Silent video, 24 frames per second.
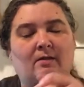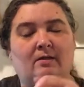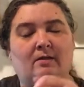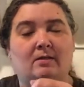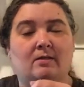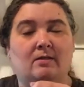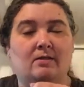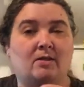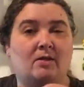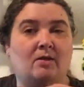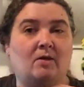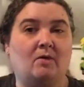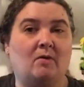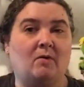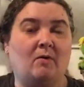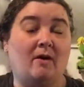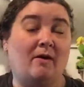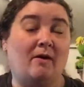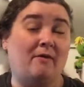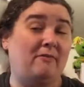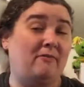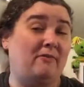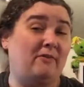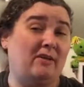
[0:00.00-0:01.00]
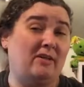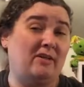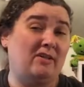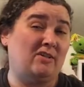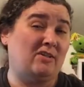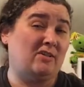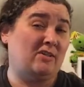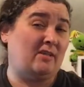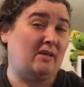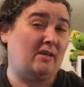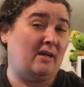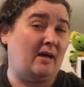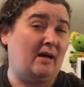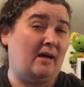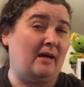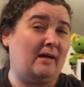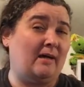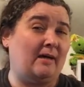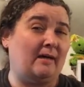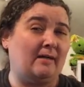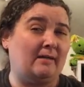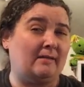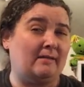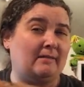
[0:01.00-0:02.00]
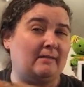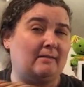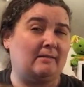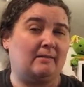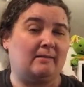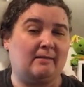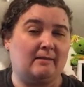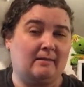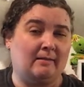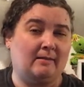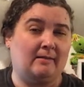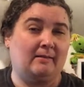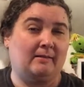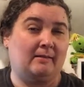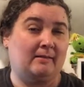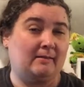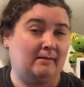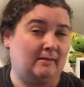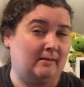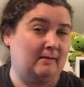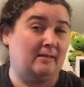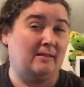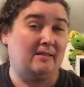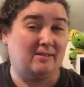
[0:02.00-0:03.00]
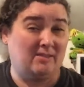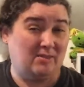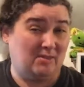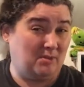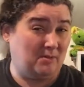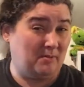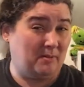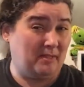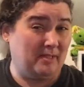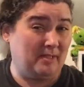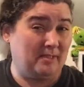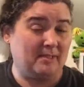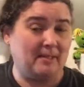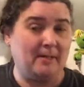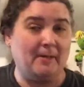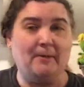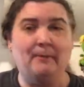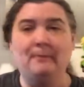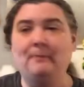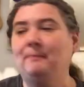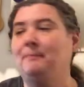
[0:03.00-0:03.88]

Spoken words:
So I finished that 2 weeks ago.